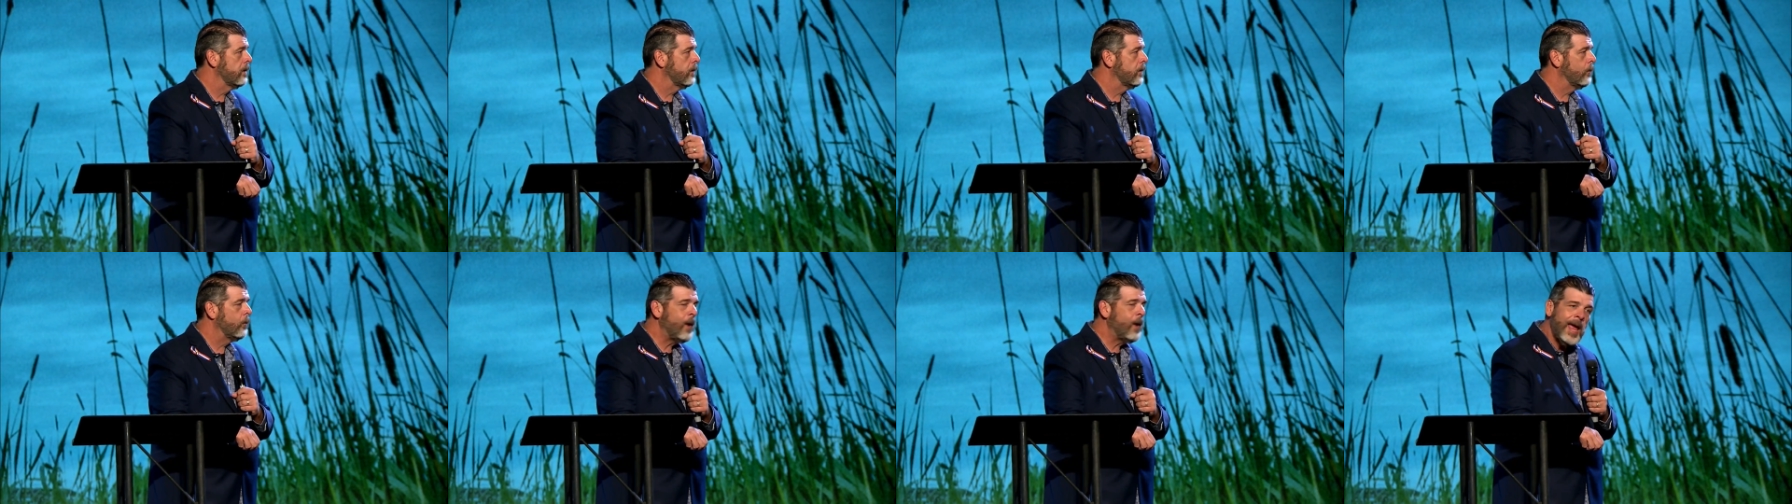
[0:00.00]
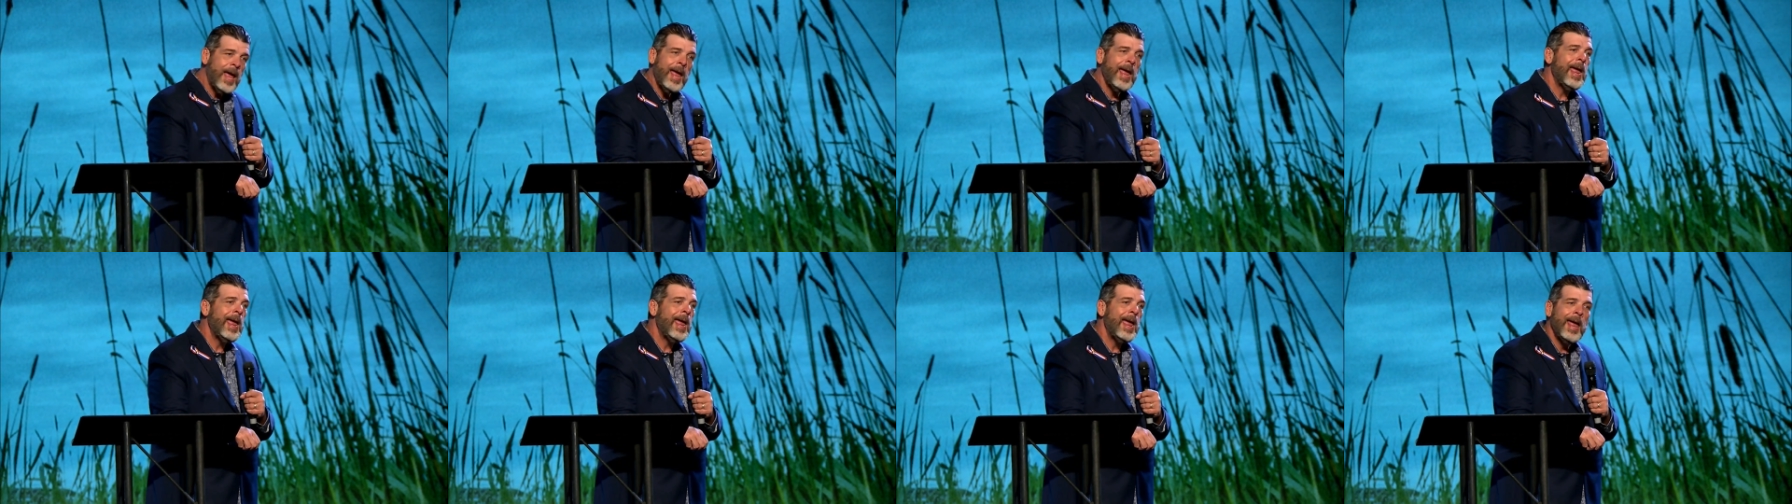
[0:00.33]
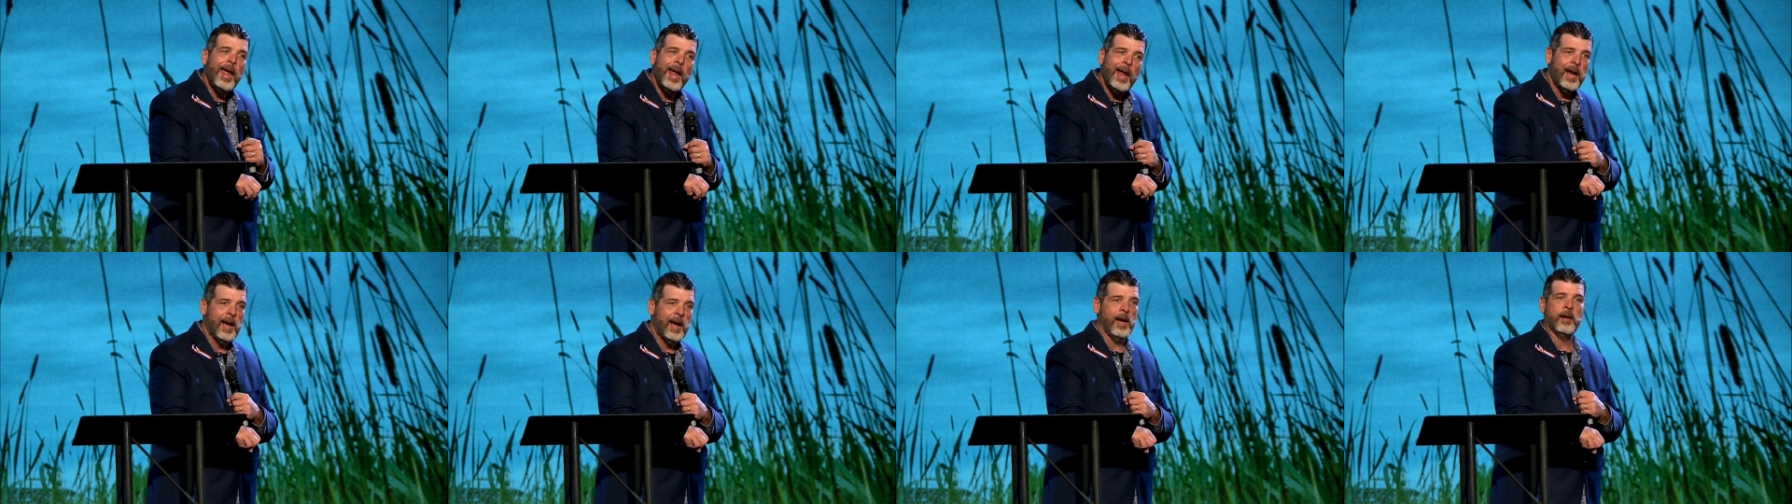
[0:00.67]

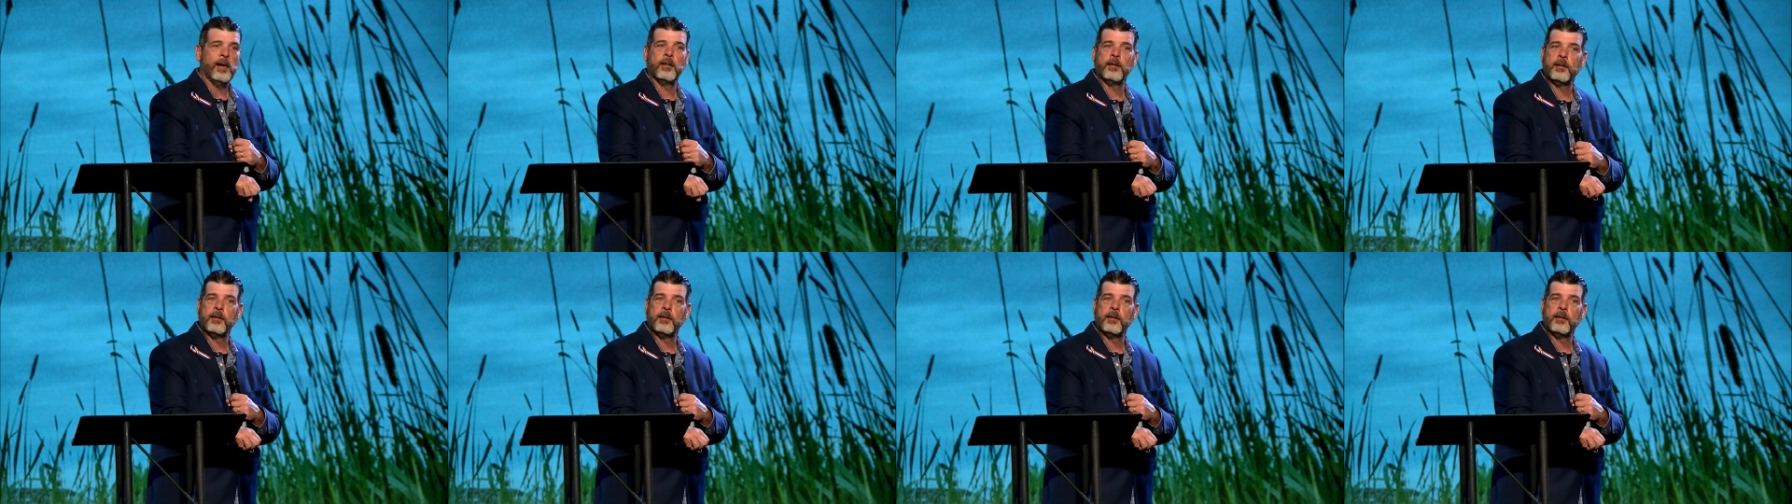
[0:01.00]
Wham!